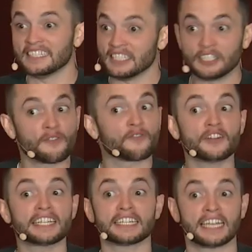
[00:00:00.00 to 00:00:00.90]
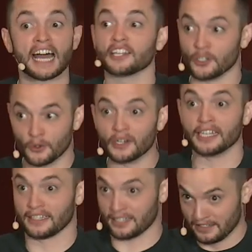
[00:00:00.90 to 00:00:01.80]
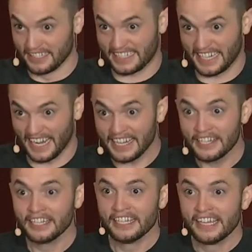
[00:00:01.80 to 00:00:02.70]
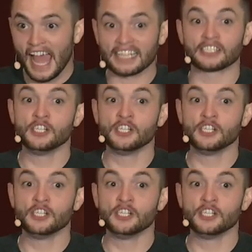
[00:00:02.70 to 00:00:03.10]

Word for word: Then you're freaking not doing it, okay? It has